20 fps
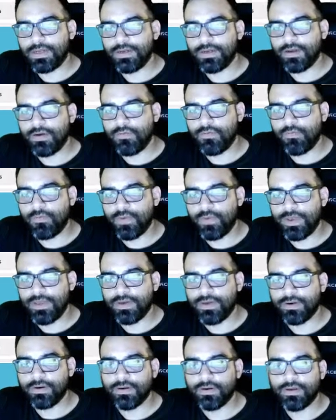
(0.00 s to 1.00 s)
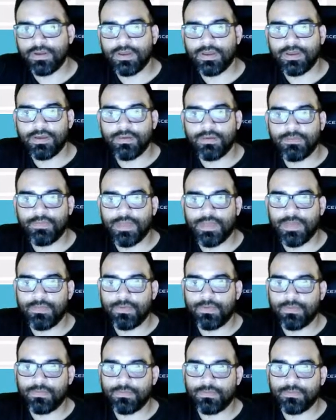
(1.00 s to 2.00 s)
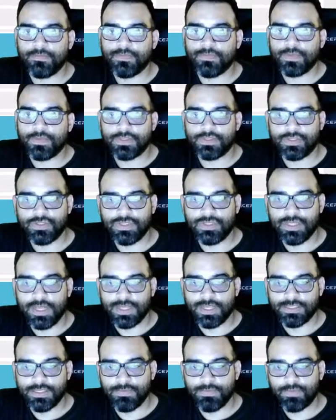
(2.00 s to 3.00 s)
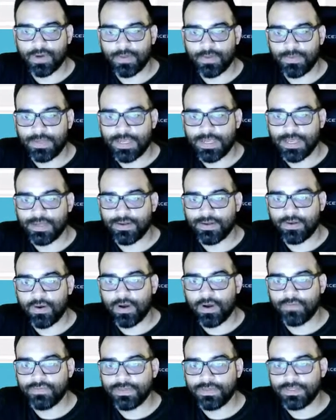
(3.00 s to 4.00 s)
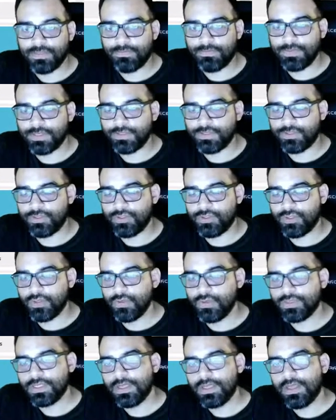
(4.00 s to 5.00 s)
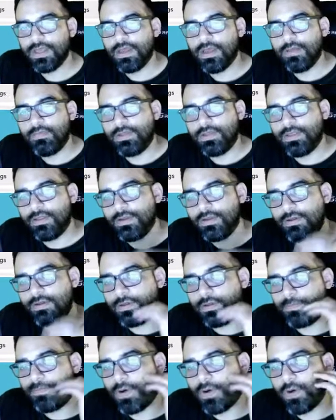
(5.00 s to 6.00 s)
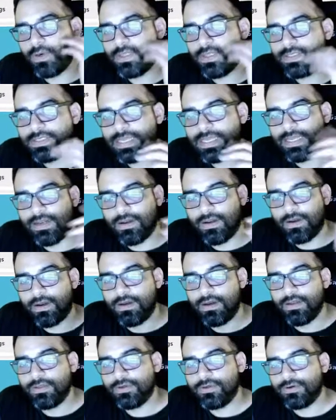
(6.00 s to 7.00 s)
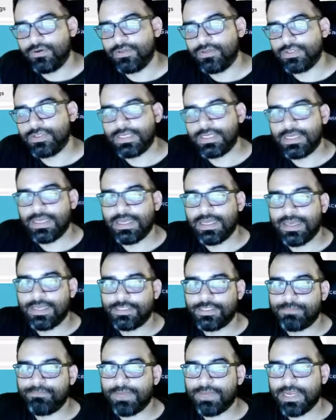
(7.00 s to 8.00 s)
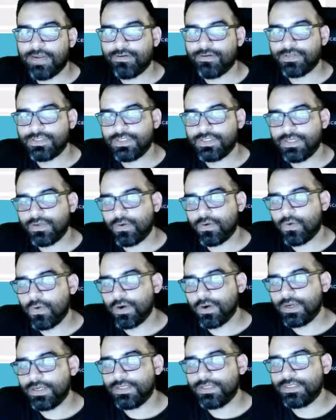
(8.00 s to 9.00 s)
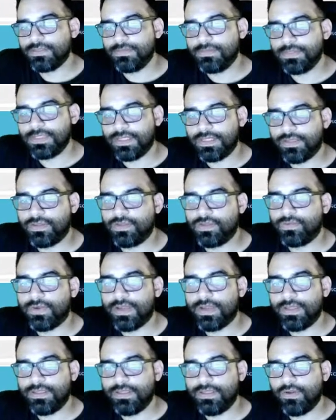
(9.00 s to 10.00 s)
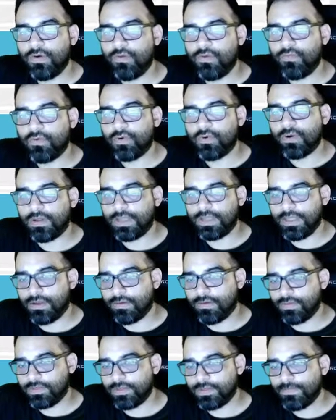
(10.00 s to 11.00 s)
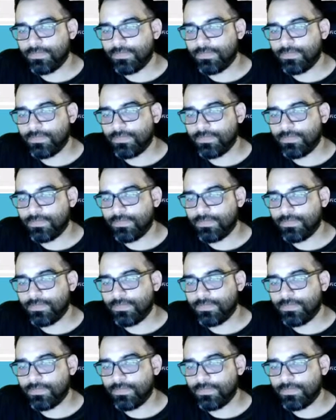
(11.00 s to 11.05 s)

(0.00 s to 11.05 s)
of weaker people. As the Nazi propaganda often depicted Jews, political opponents, and others as parasitic organisms that threatened the overall health